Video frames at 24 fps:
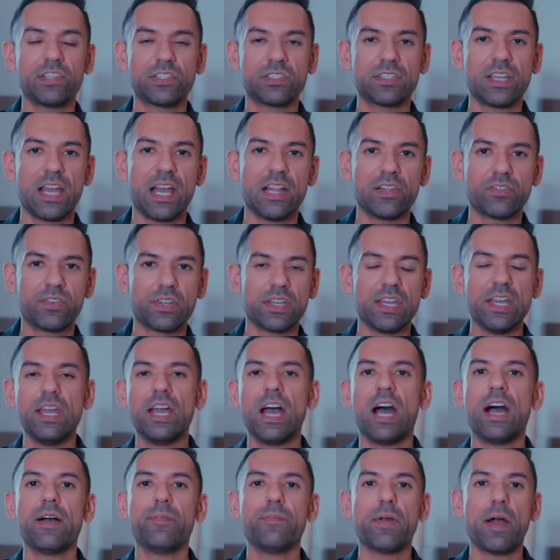salary,
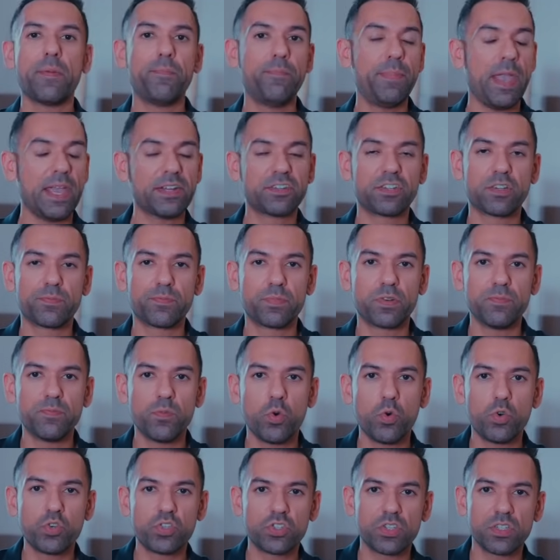a better
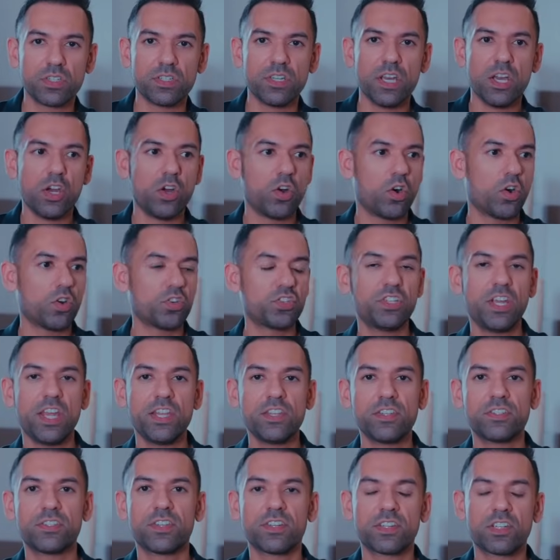promotion, or
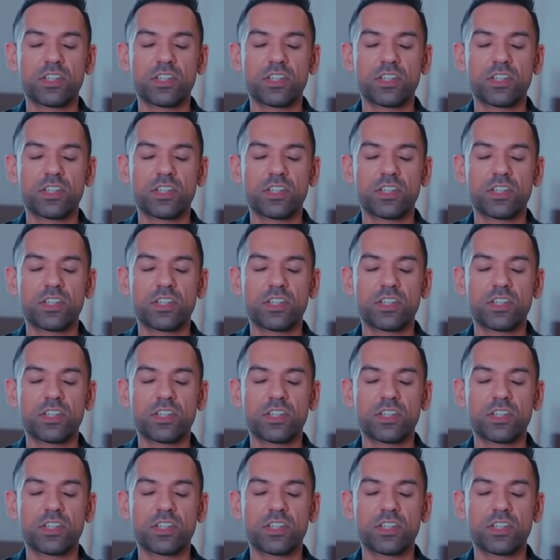change their